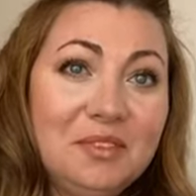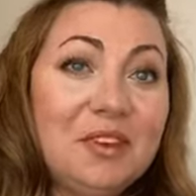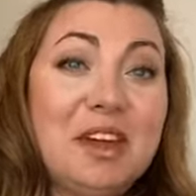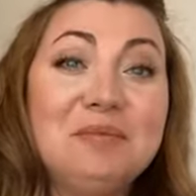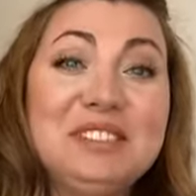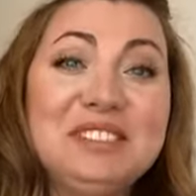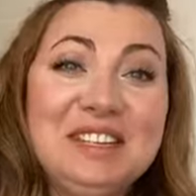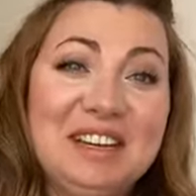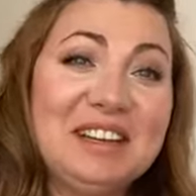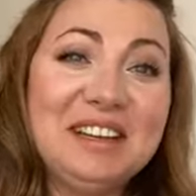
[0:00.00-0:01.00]
Okay, I'm just
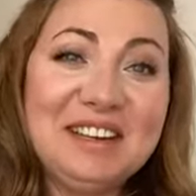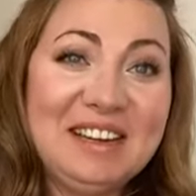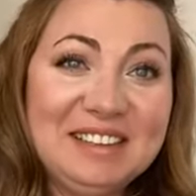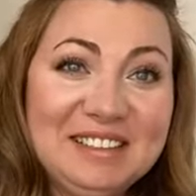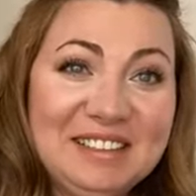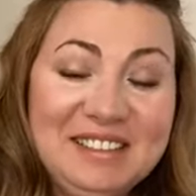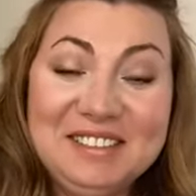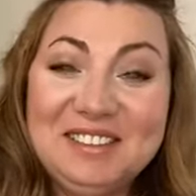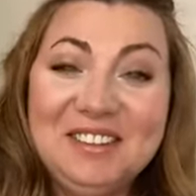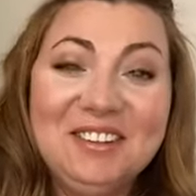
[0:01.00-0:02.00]
checking connection.
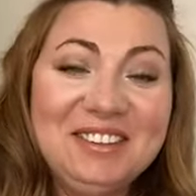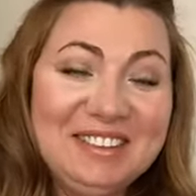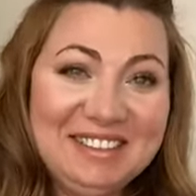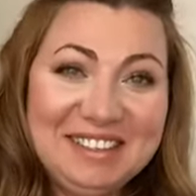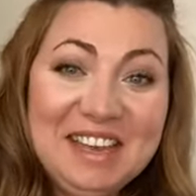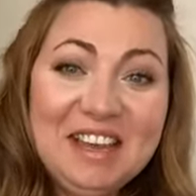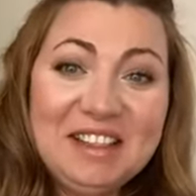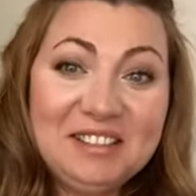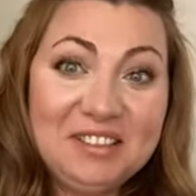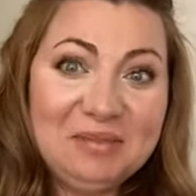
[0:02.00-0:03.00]
That's all.
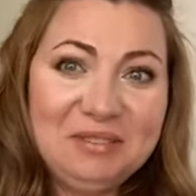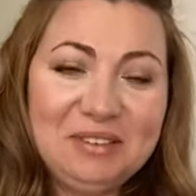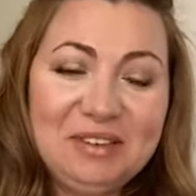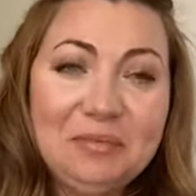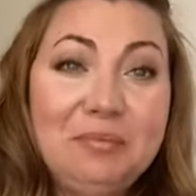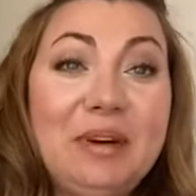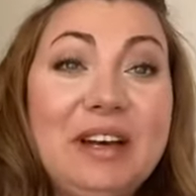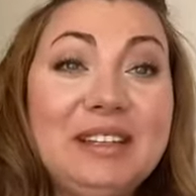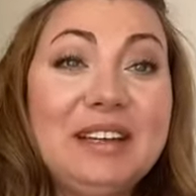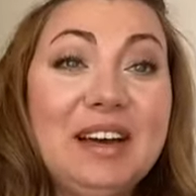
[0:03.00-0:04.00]
That's all I'm doing.
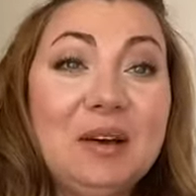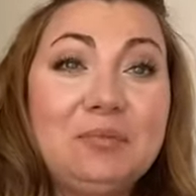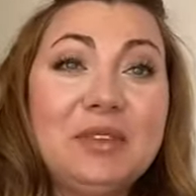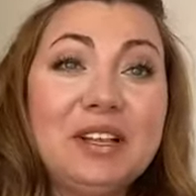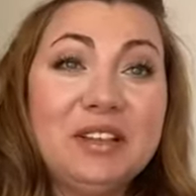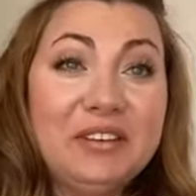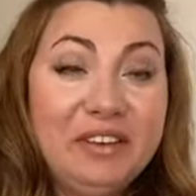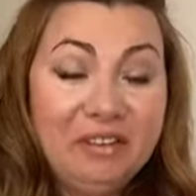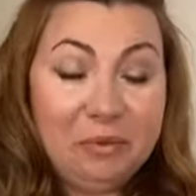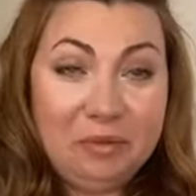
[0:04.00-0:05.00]
But hello
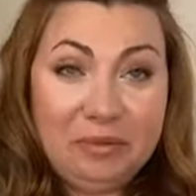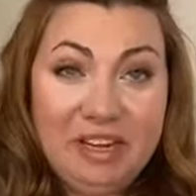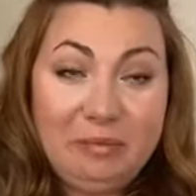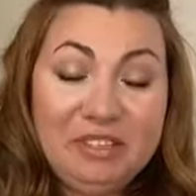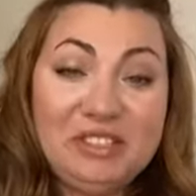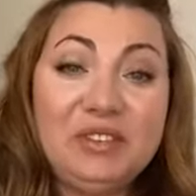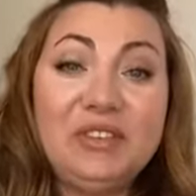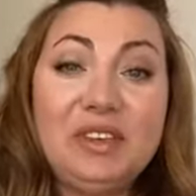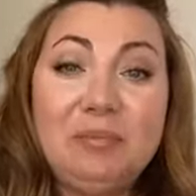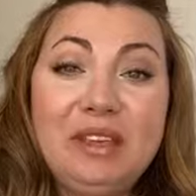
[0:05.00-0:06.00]
everyone. My name is
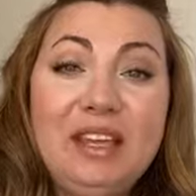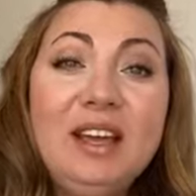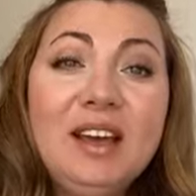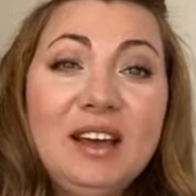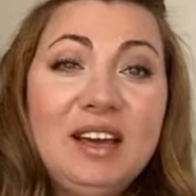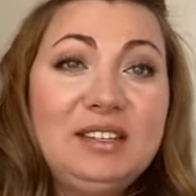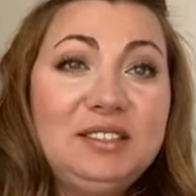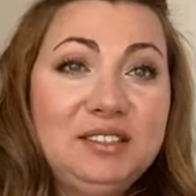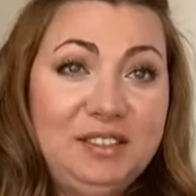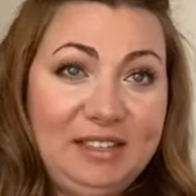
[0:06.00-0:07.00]
Sofia Bee,
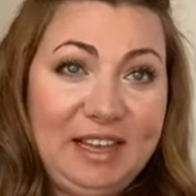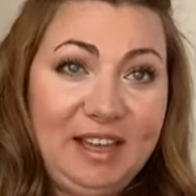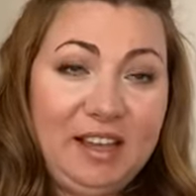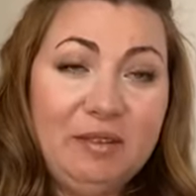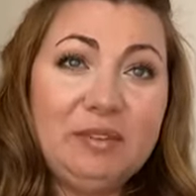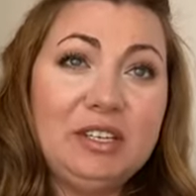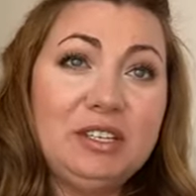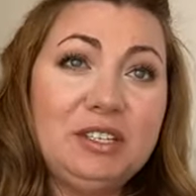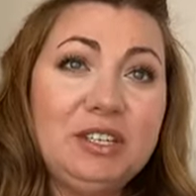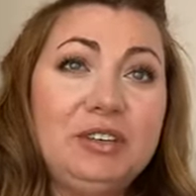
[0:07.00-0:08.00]
and today I'm
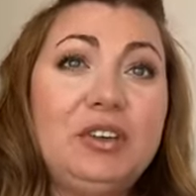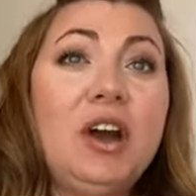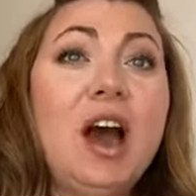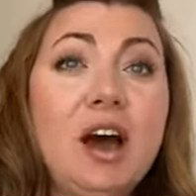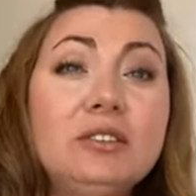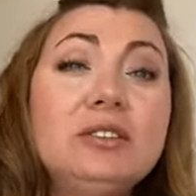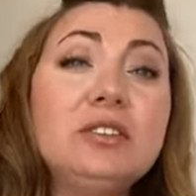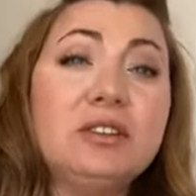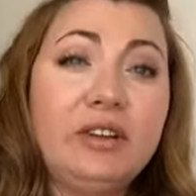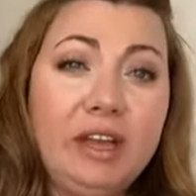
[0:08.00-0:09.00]
gonna show you how to
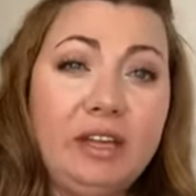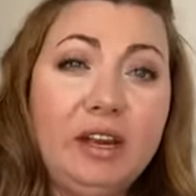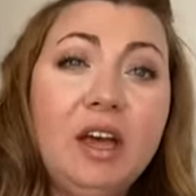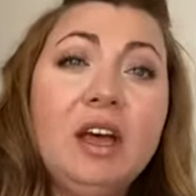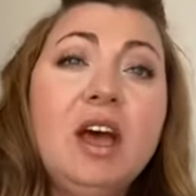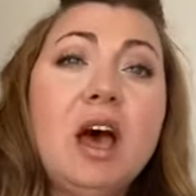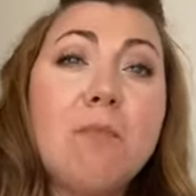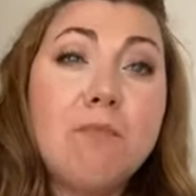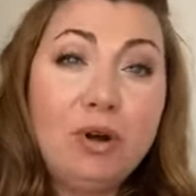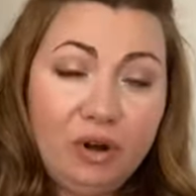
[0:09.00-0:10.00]
create
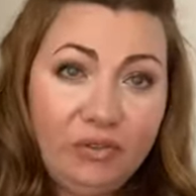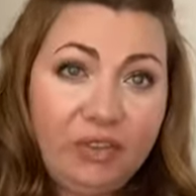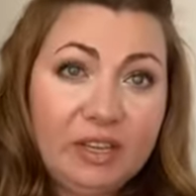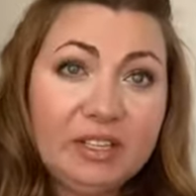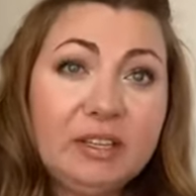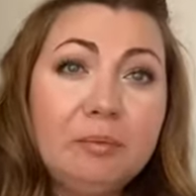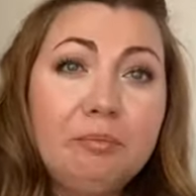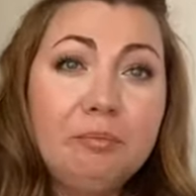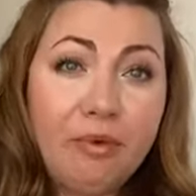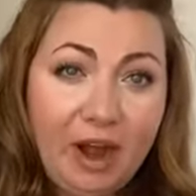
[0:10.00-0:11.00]
a perfect
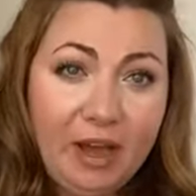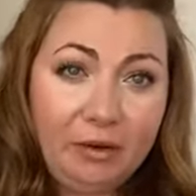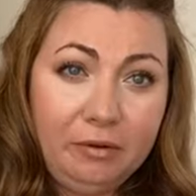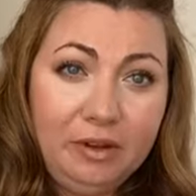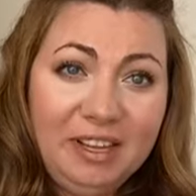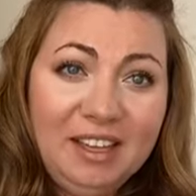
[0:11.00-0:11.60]
brow.